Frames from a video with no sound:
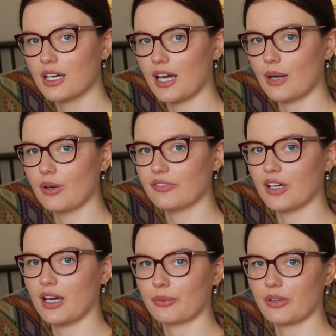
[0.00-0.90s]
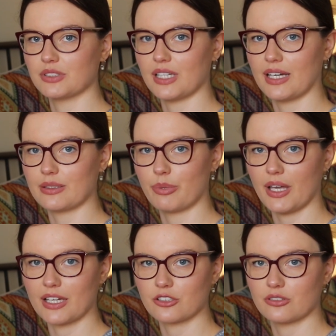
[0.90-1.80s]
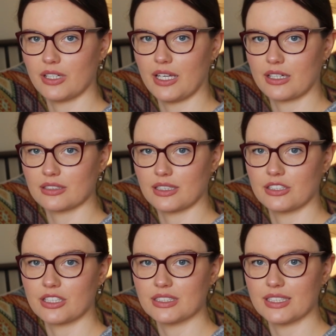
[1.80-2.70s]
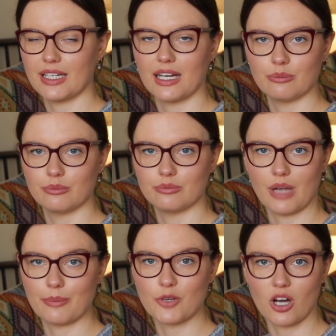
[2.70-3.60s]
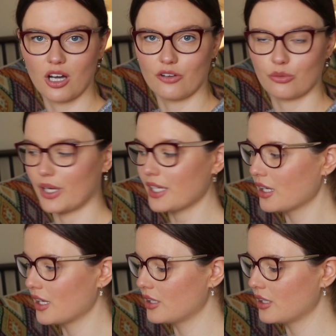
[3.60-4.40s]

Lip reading: However, I'm going to add a bit extra in here because, as you can see, I'm not halfway.